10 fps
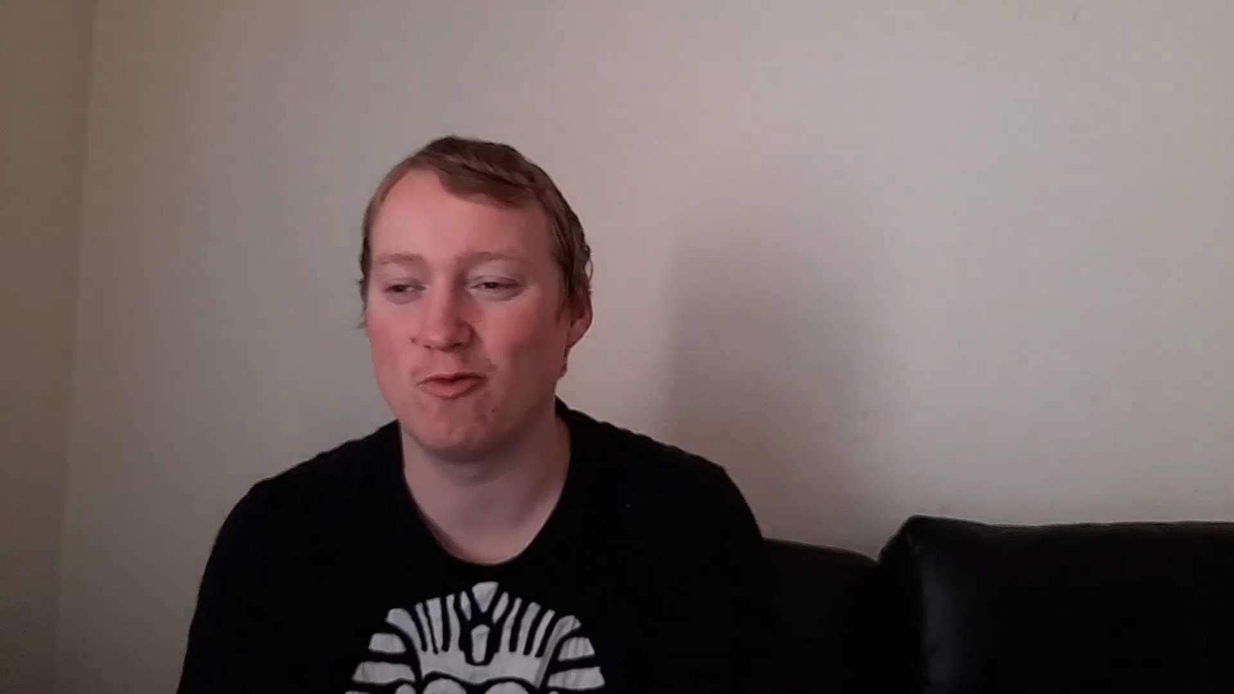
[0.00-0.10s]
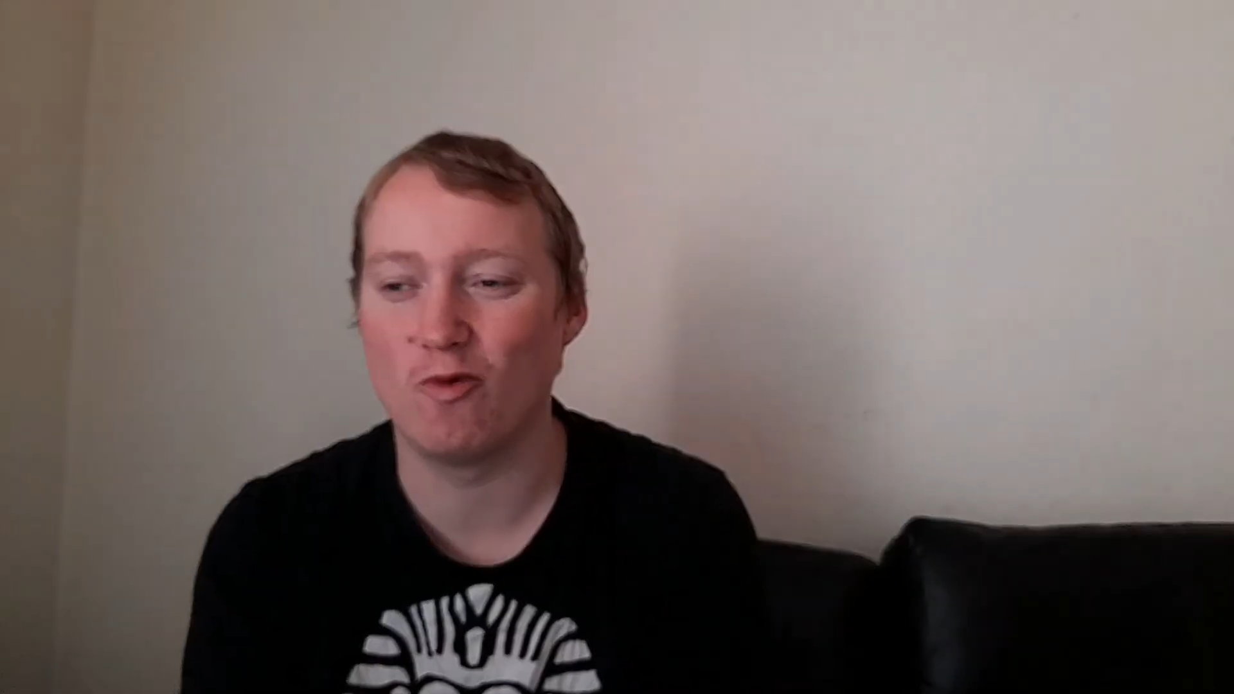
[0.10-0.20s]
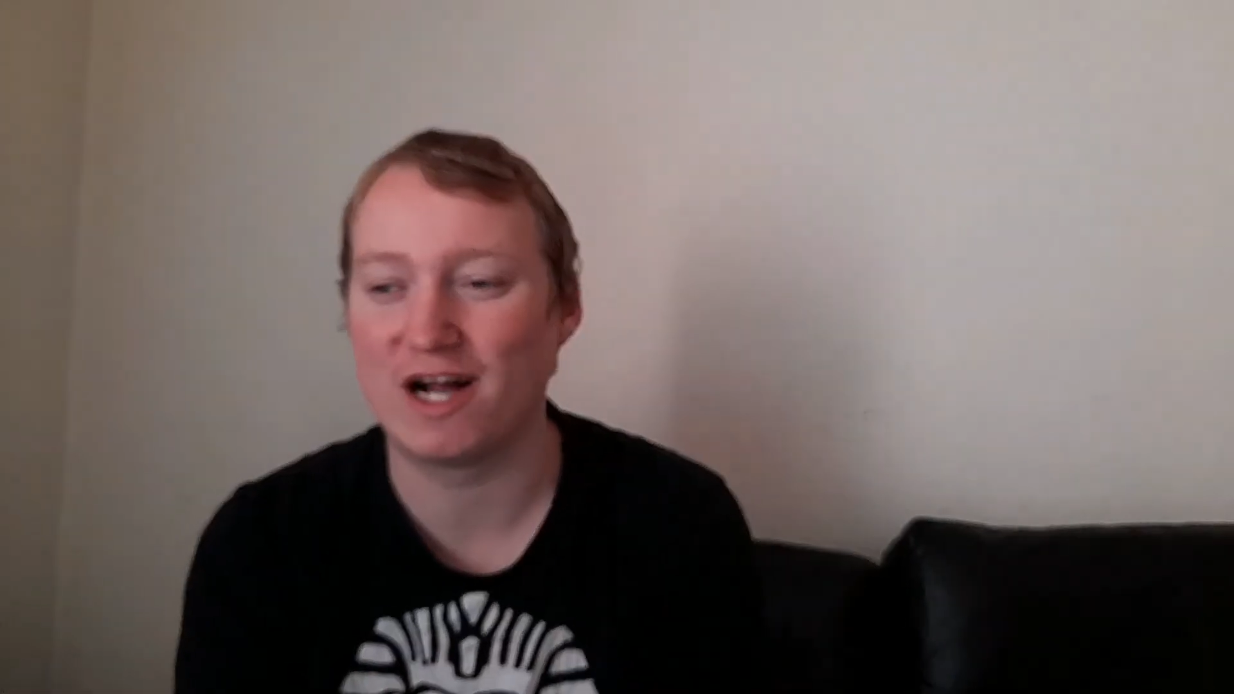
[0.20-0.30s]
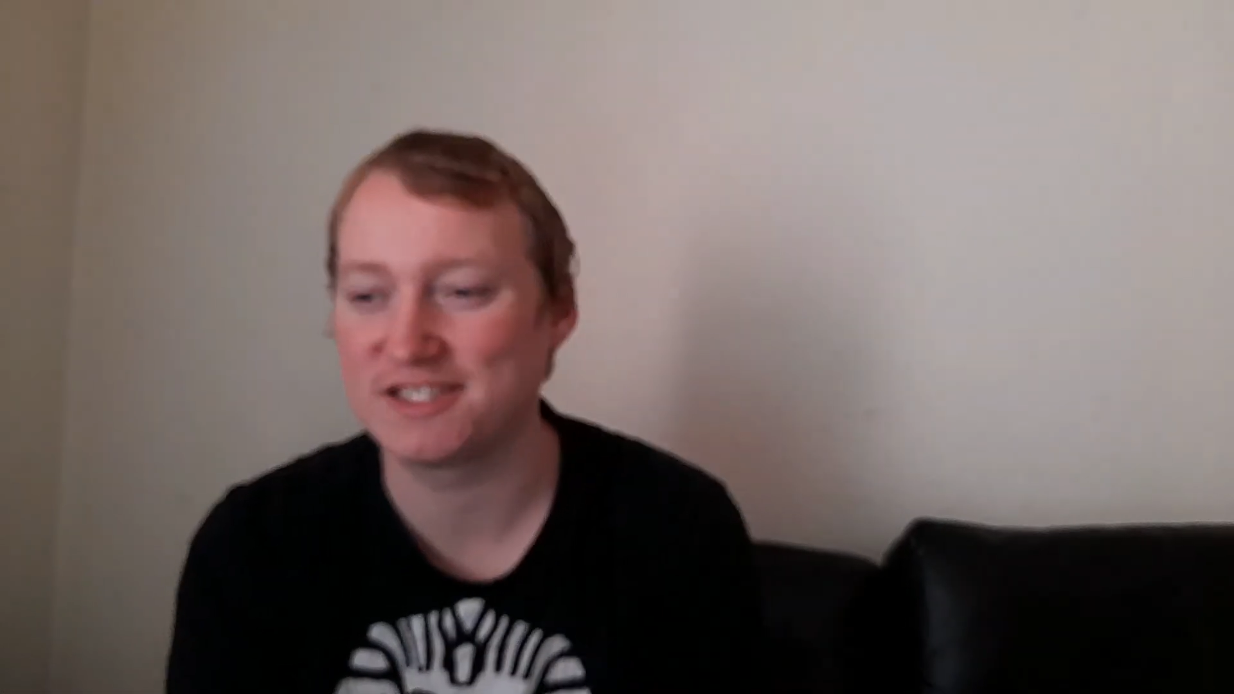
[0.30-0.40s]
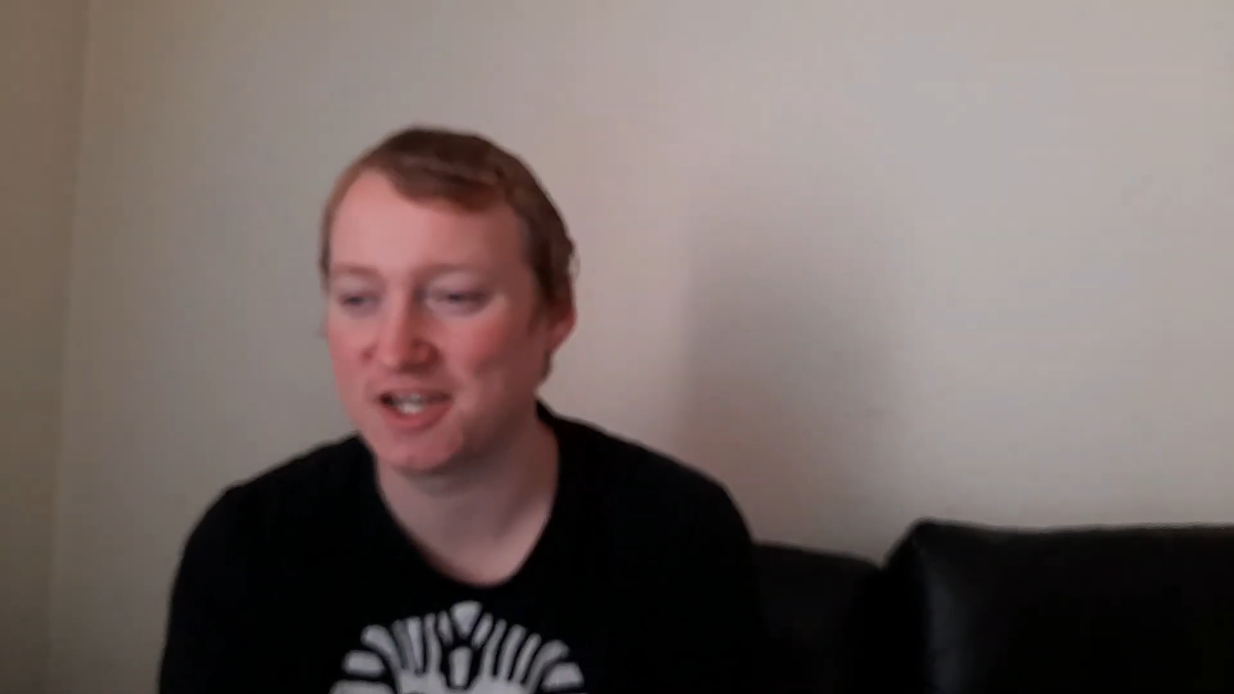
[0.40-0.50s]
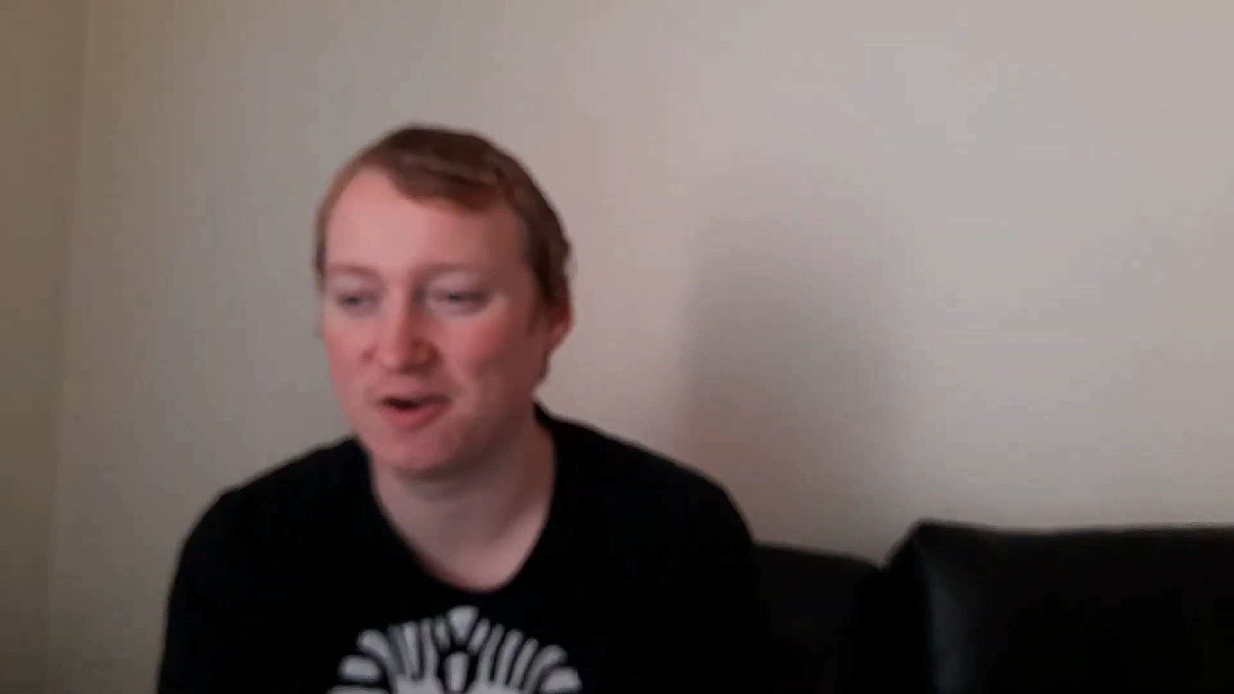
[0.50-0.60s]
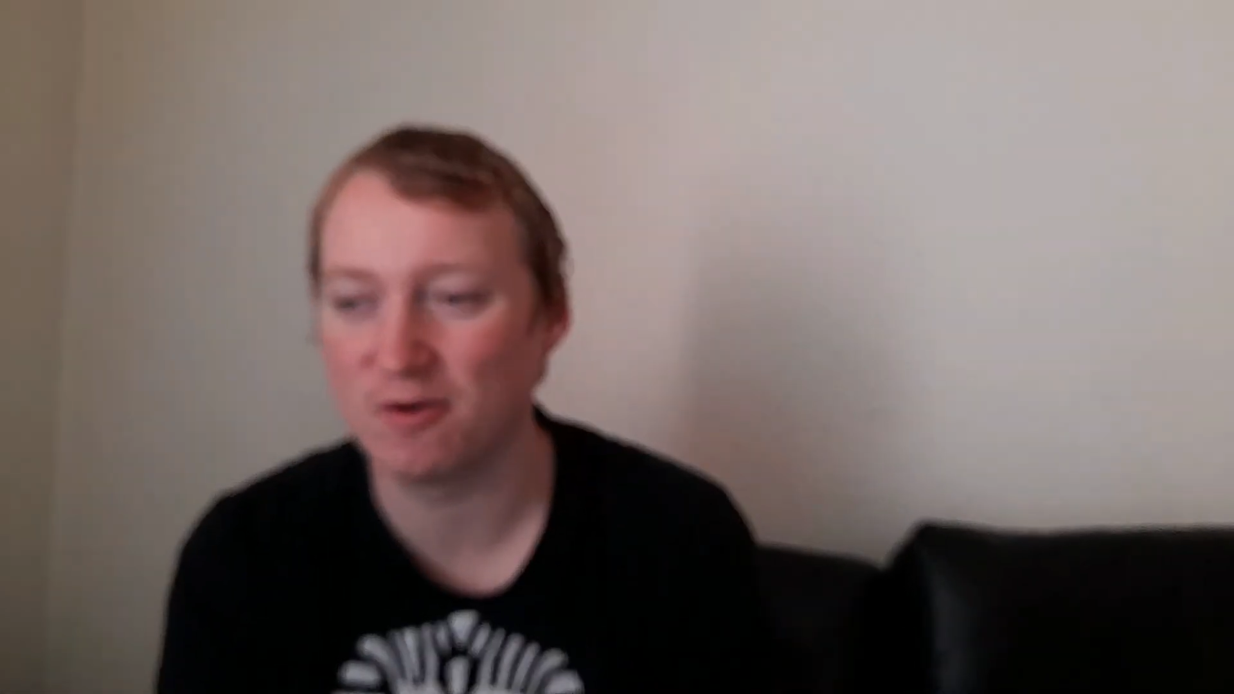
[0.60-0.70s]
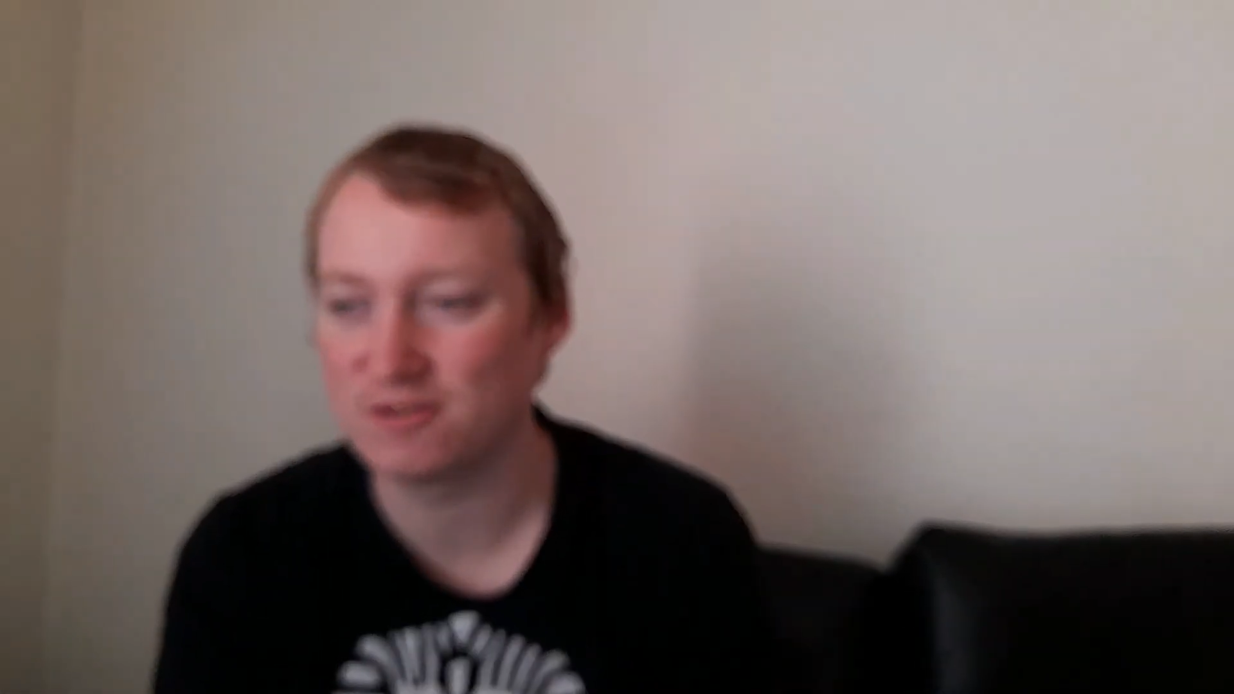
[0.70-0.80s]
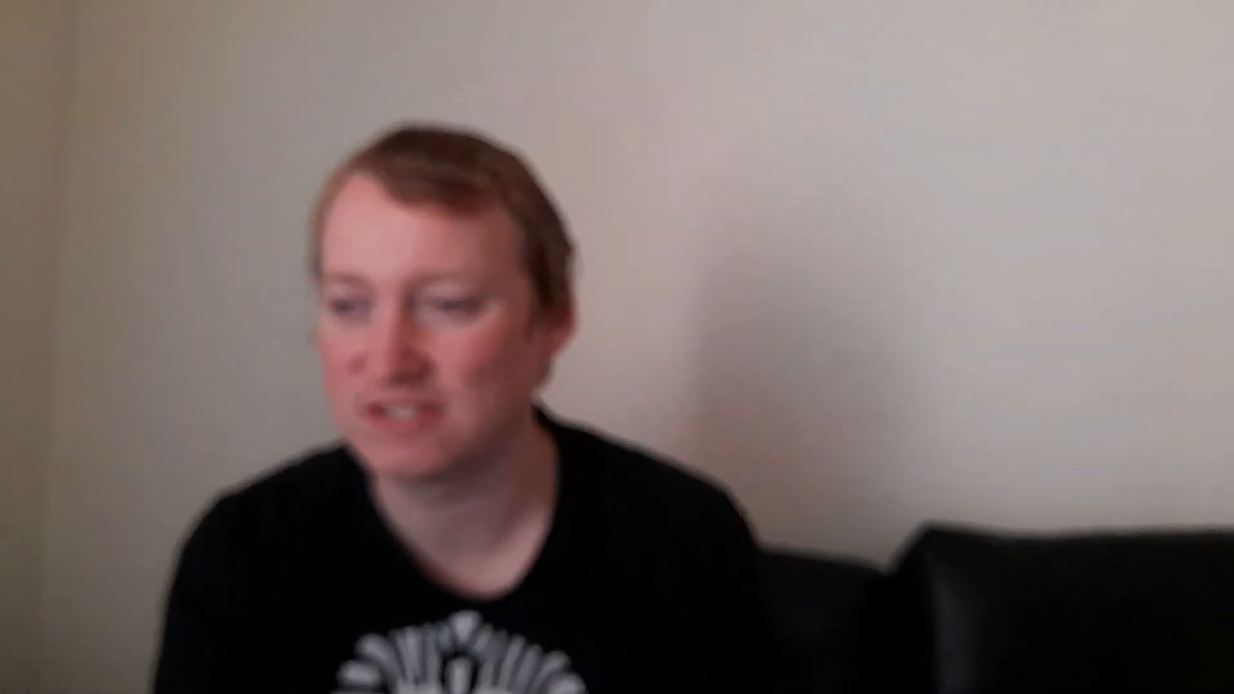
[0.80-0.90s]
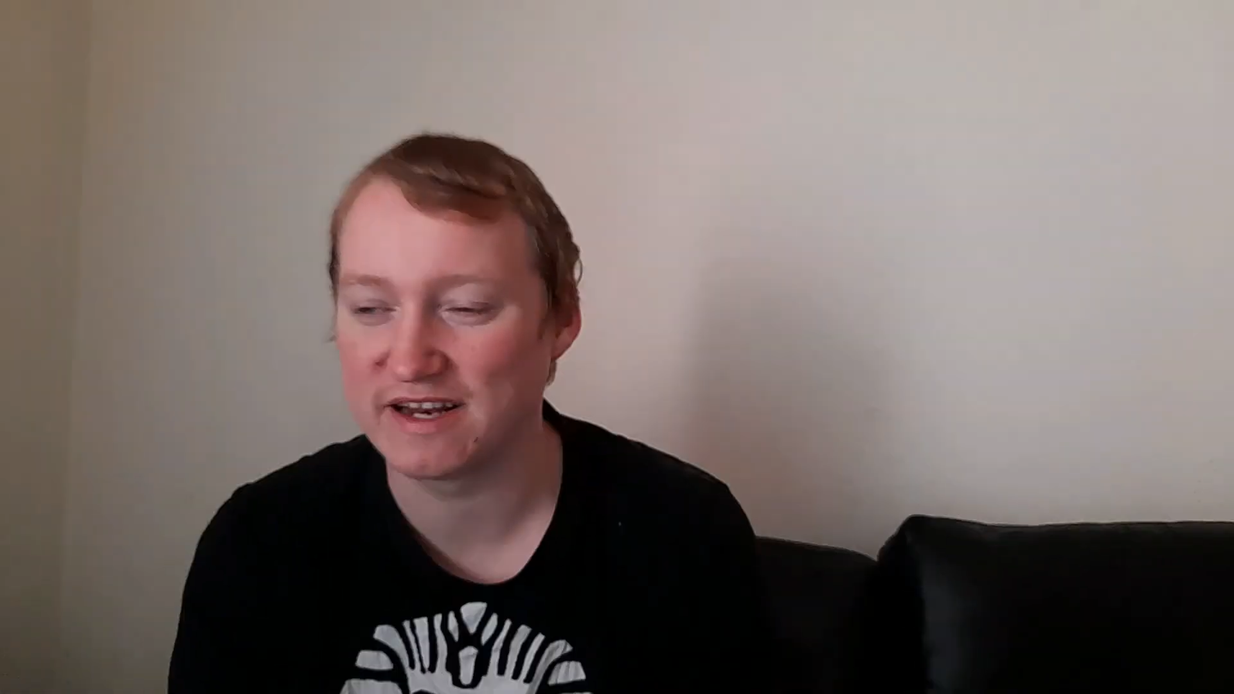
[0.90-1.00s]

watching ghosts